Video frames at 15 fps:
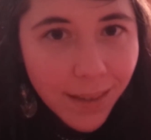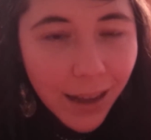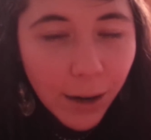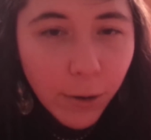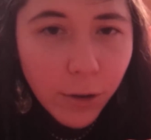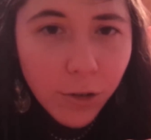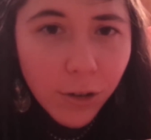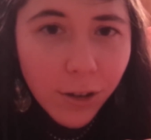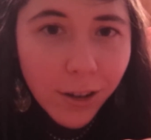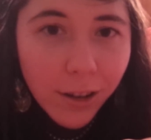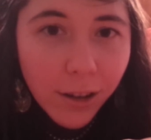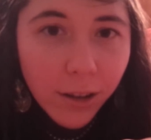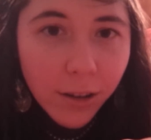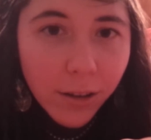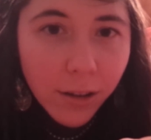And I want you
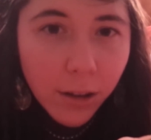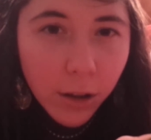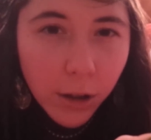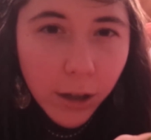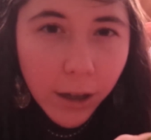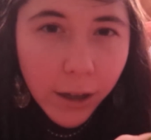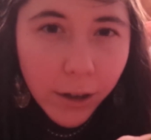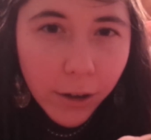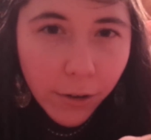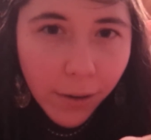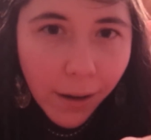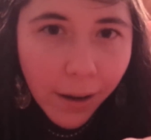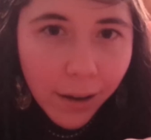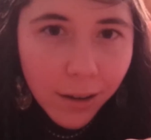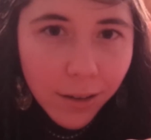to look in your
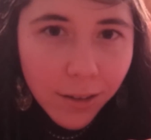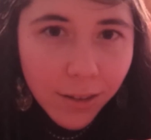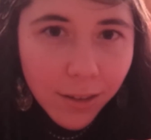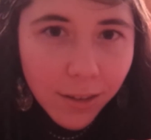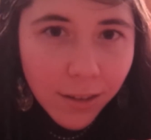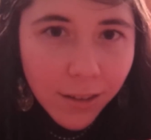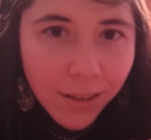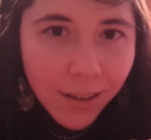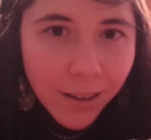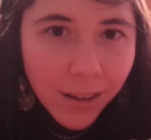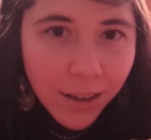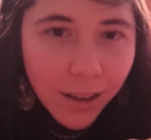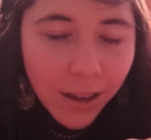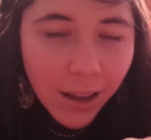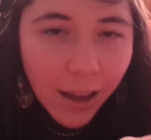eyes.
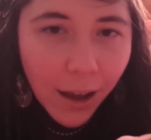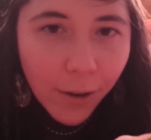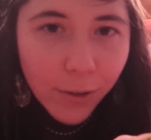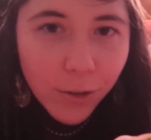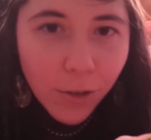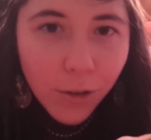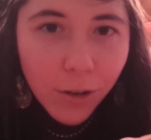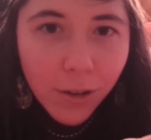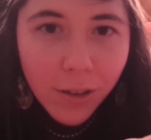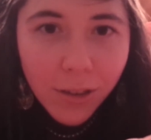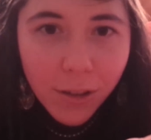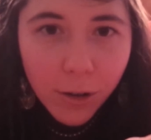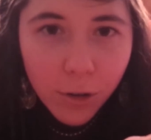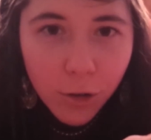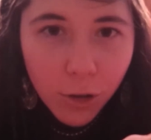I want you to
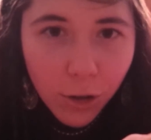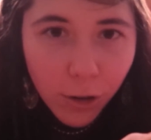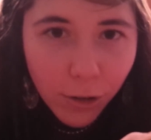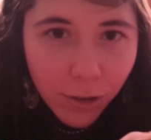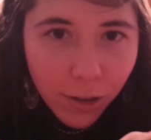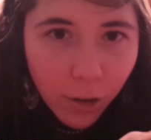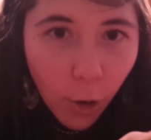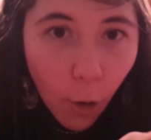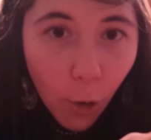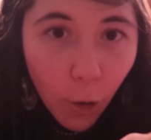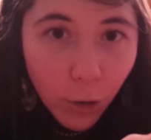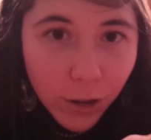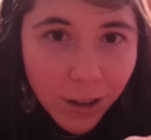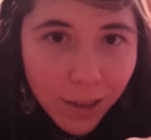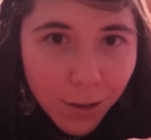search your
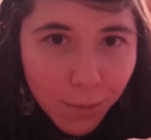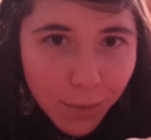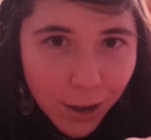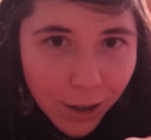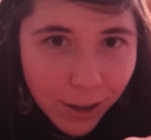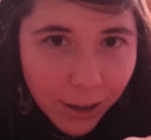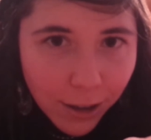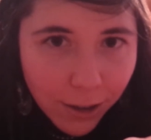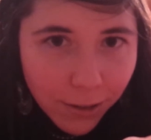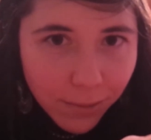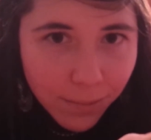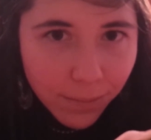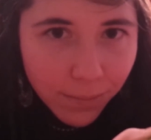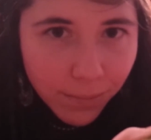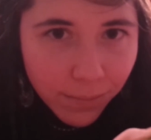soul in the mirror.
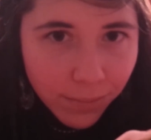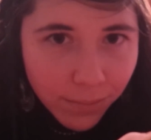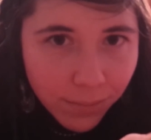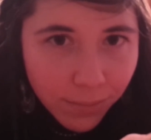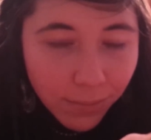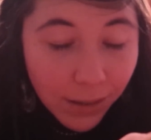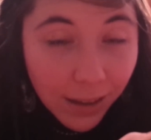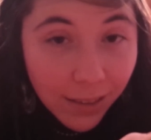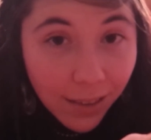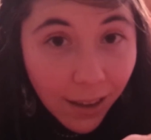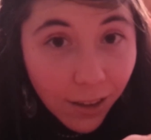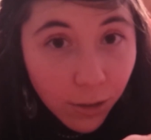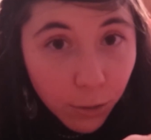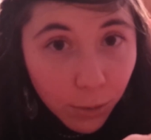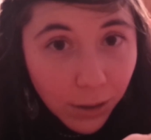Because
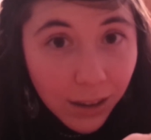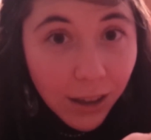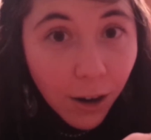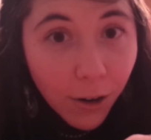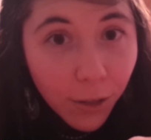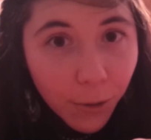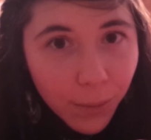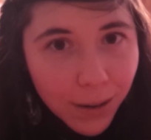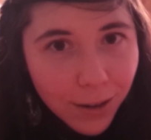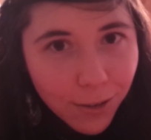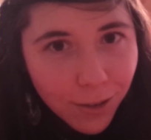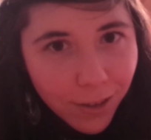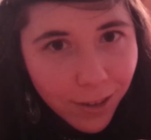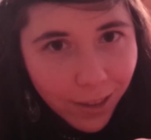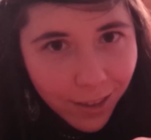eyes really are the
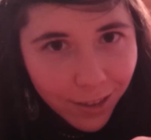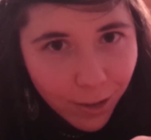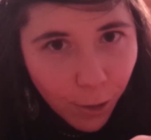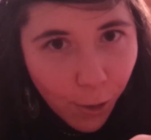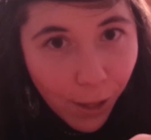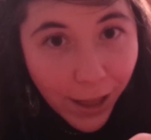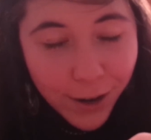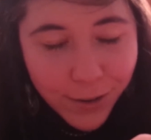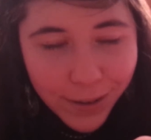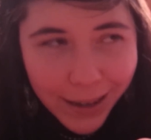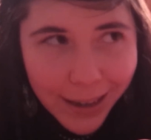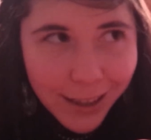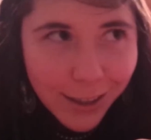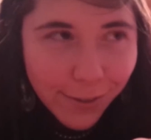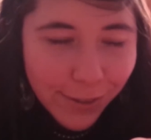windows to the soul. I don't
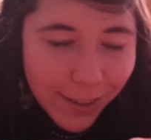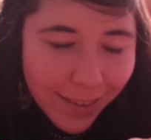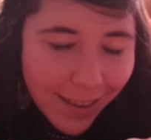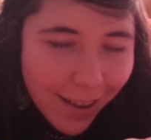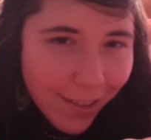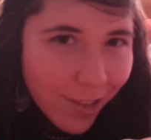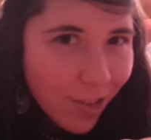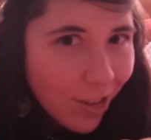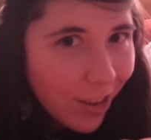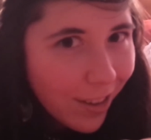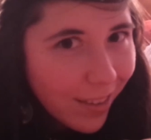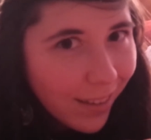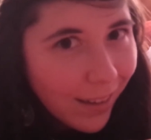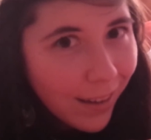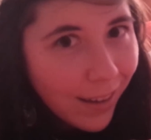care if it sounds
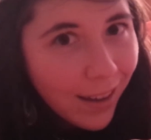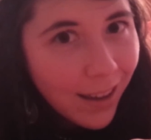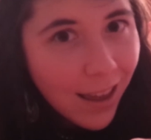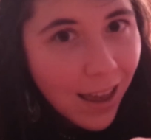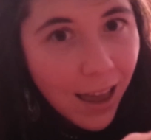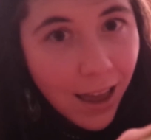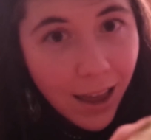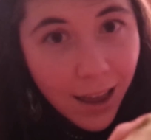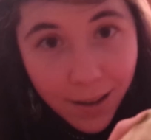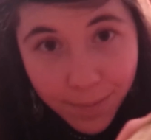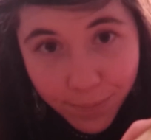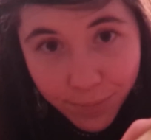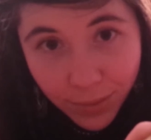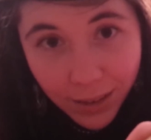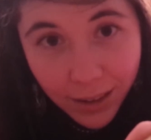cheesy,
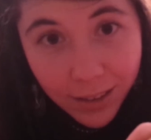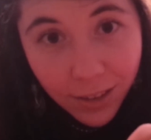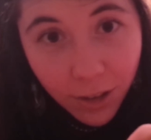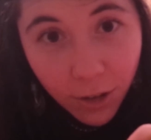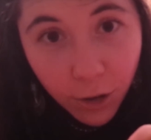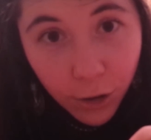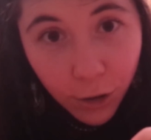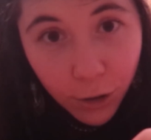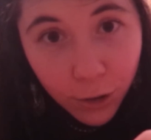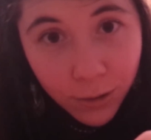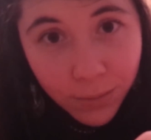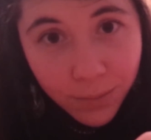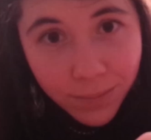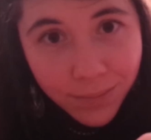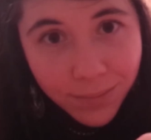it's true.
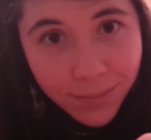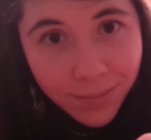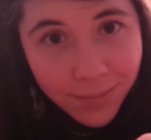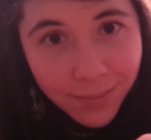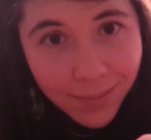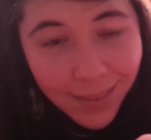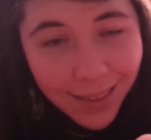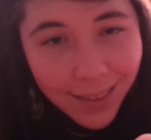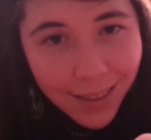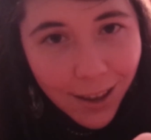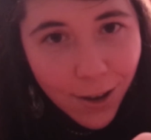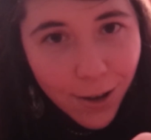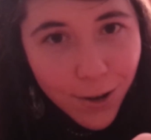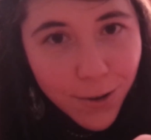So,